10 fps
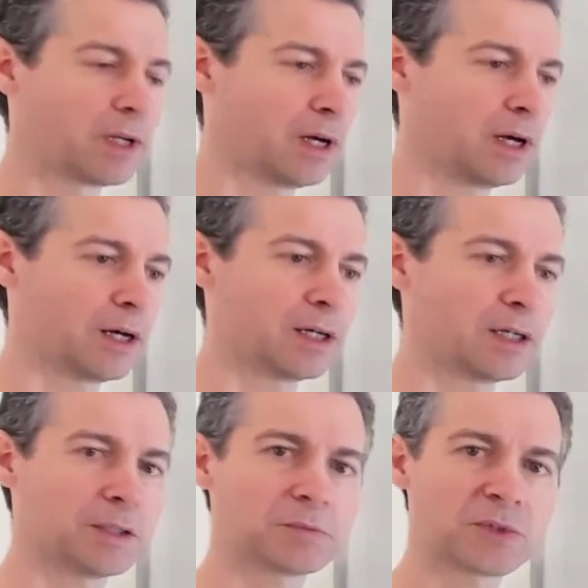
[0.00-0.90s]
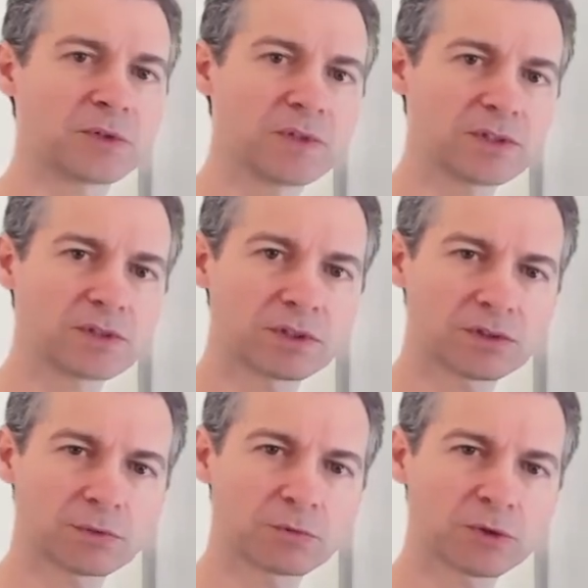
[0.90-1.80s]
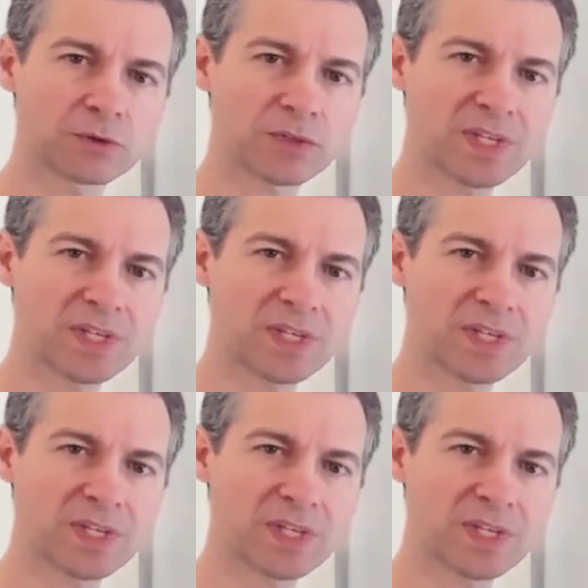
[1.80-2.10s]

So these are some sort of